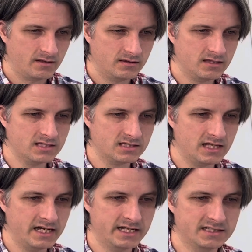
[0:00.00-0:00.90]
these
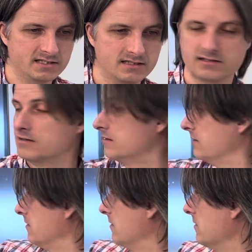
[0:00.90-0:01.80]
lines,
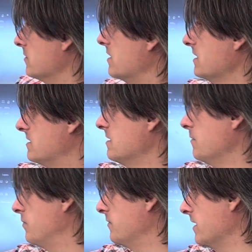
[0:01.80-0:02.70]
you can't see
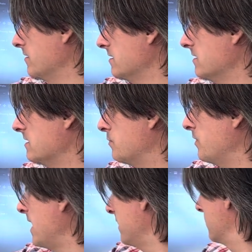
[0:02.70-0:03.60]
that this is black